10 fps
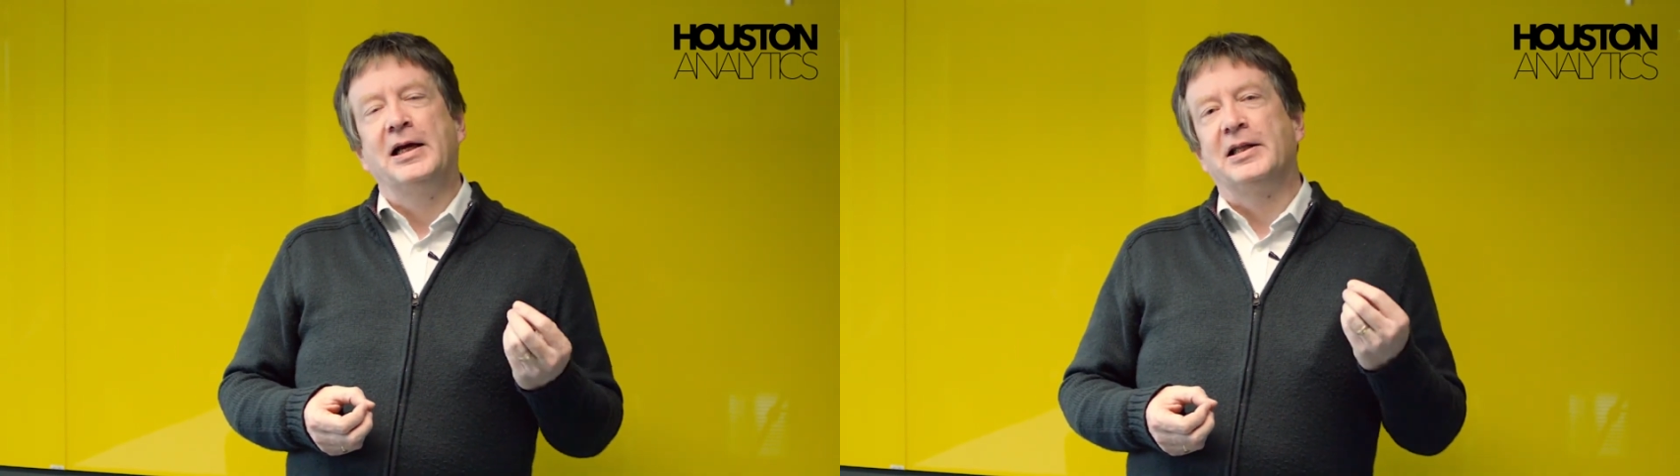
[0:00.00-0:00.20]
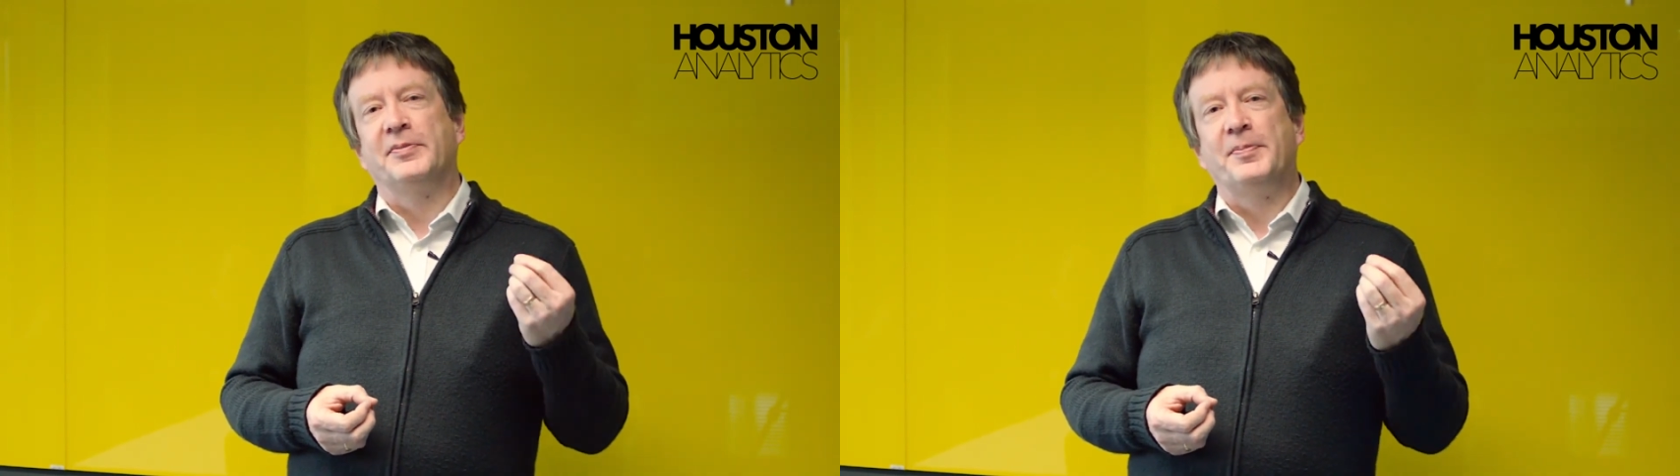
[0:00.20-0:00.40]

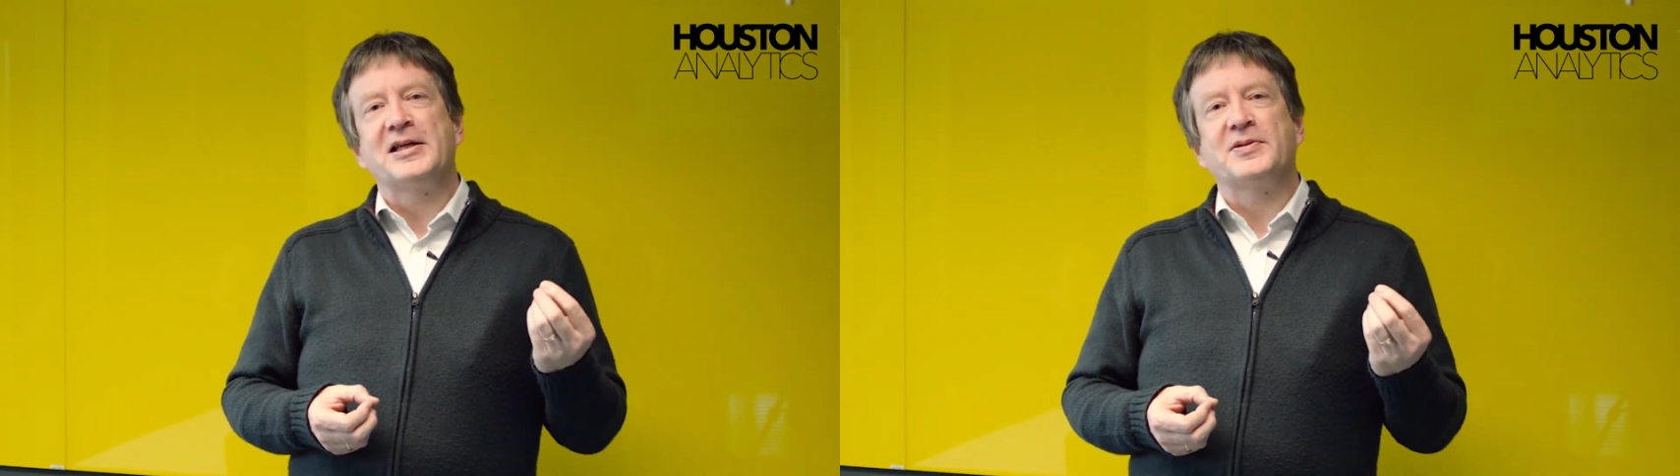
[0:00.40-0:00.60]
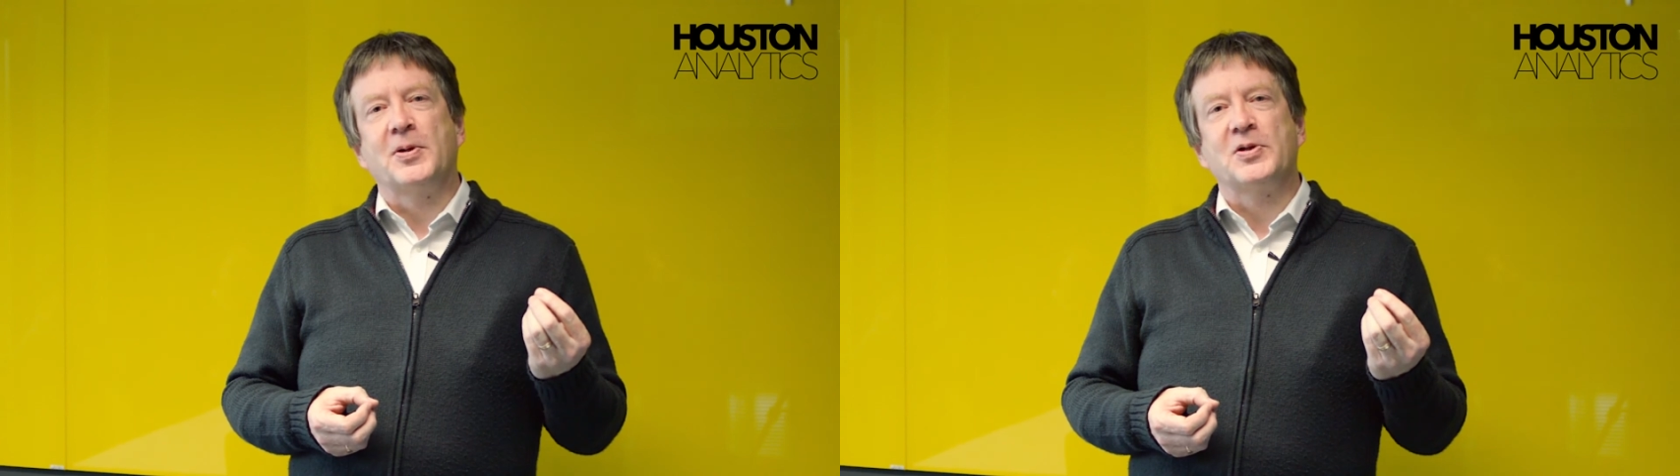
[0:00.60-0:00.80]
and the
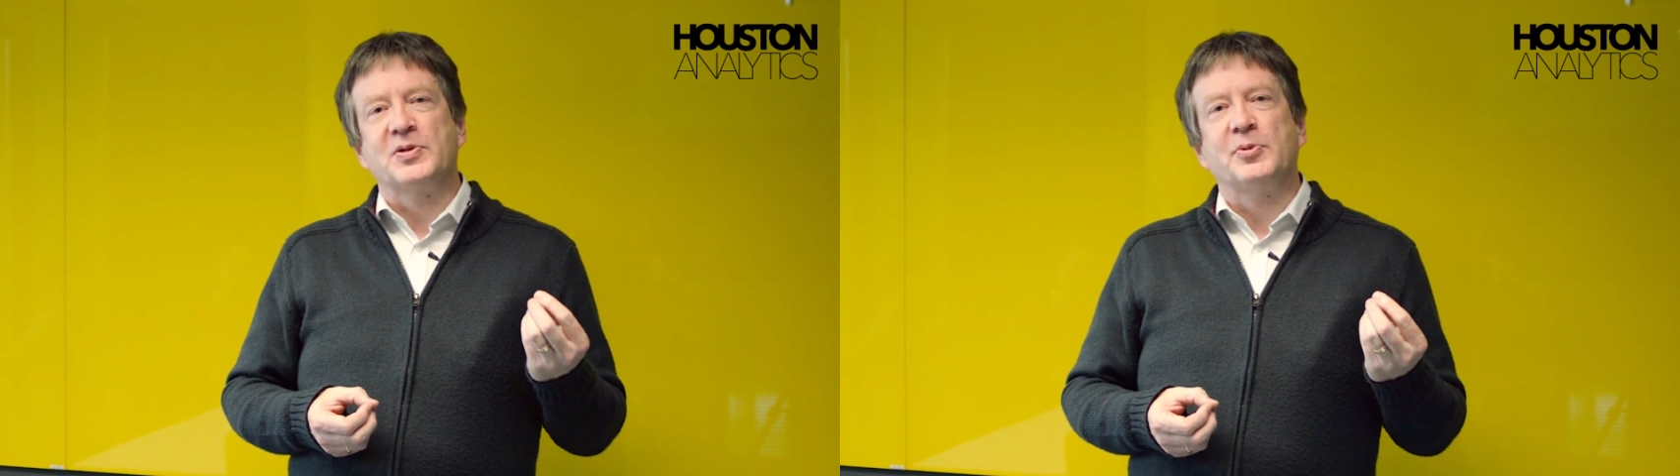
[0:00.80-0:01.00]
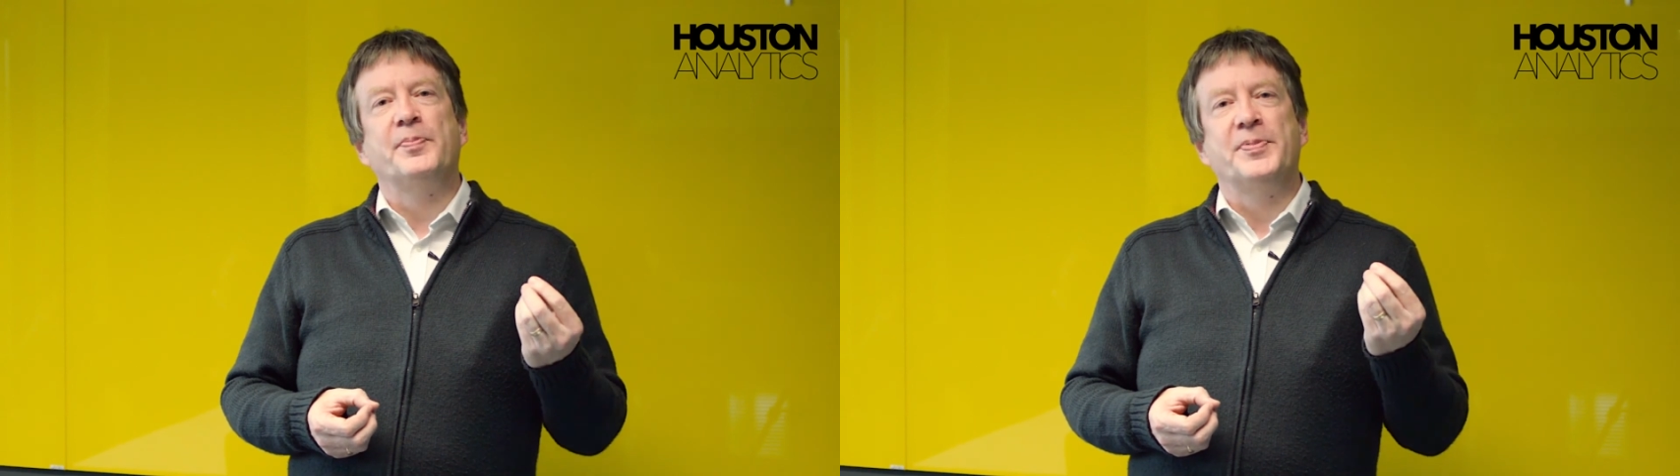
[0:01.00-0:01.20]
best
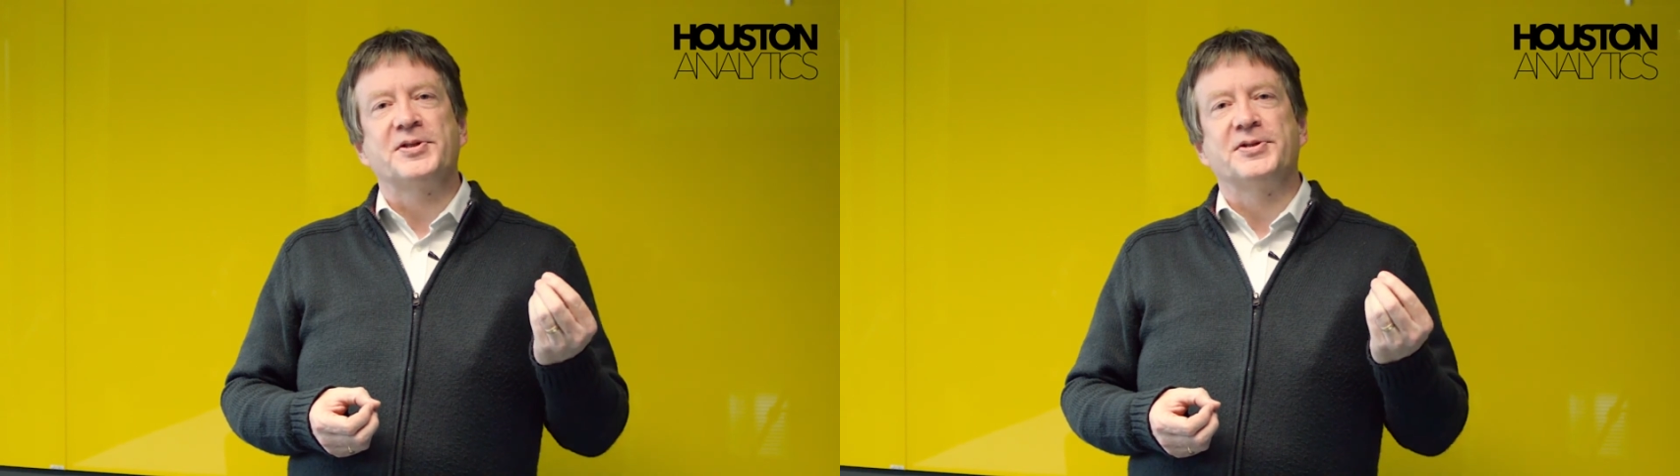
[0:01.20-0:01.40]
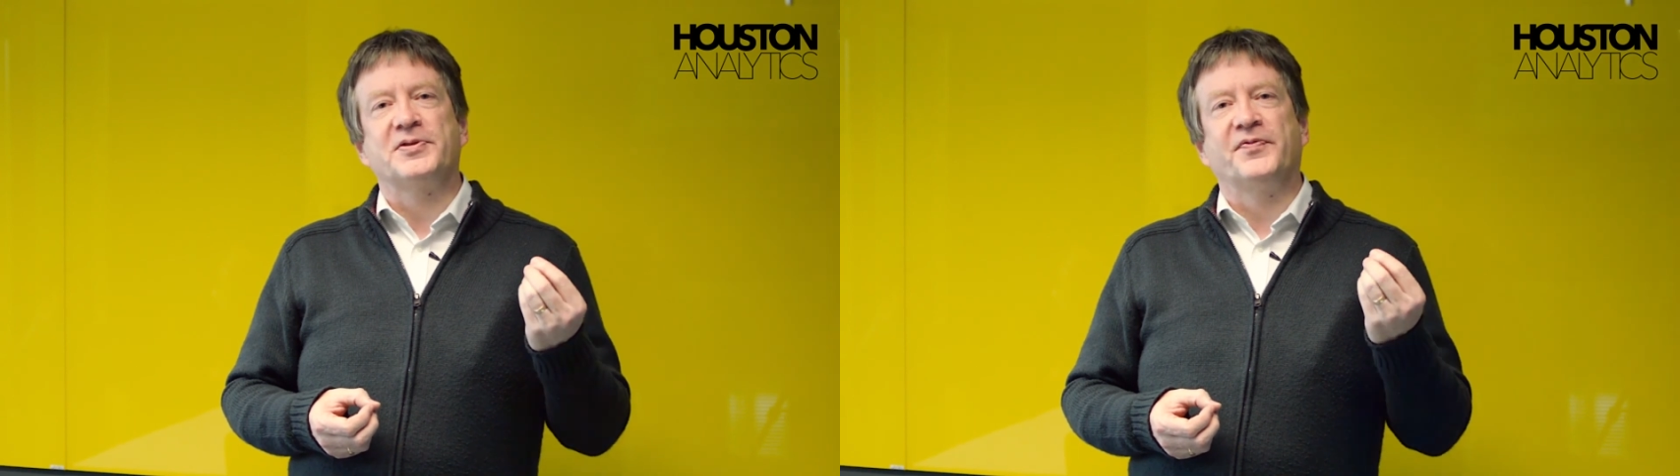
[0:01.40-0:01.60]
possible
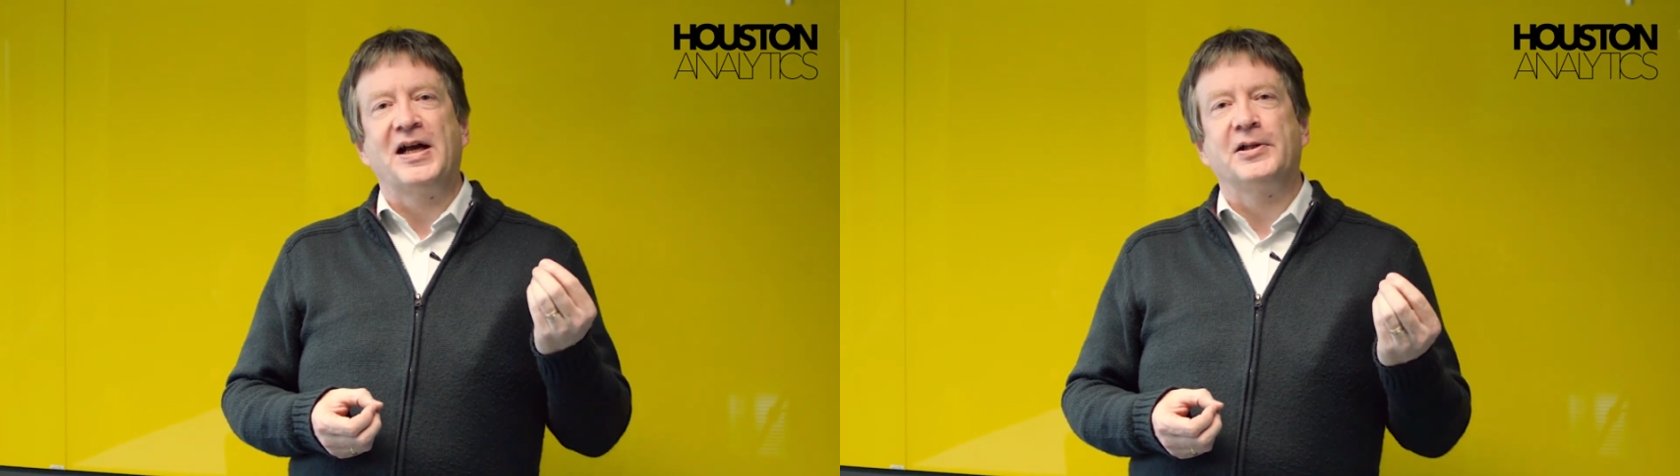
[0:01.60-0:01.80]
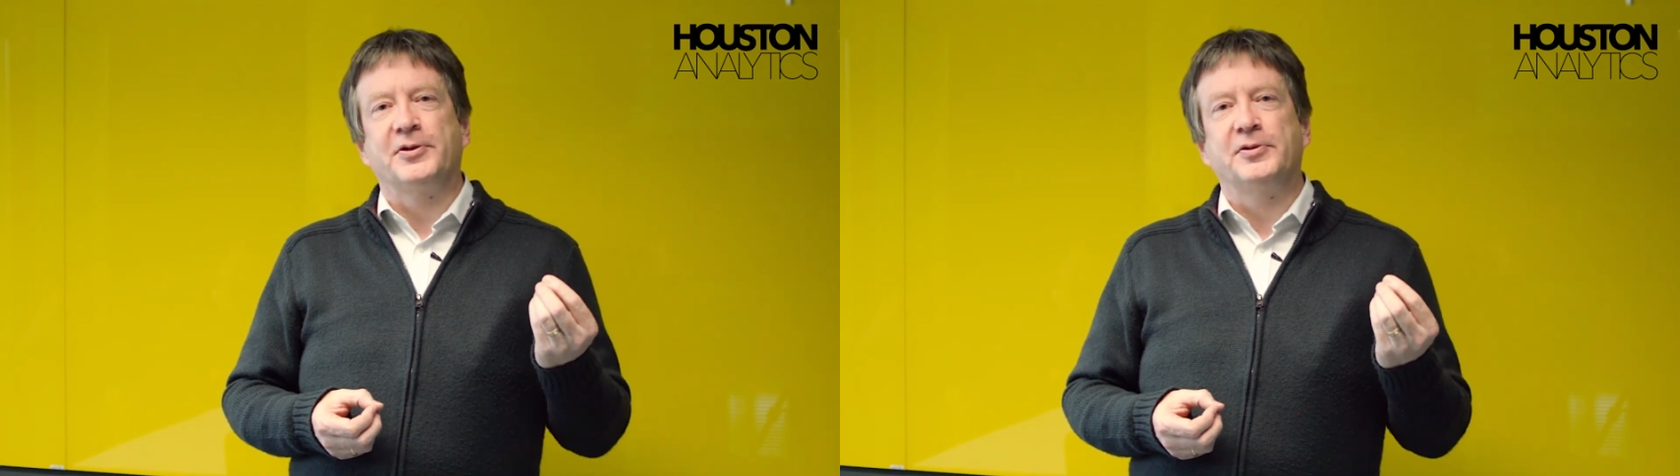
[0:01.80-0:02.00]
business
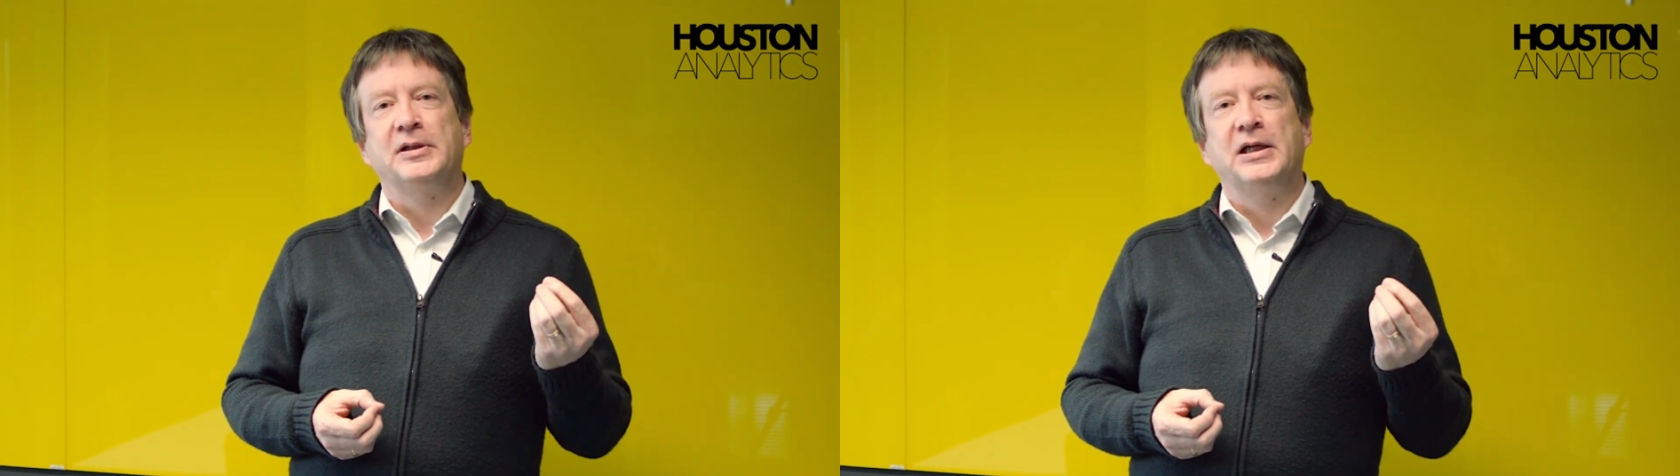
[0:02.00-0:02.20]
value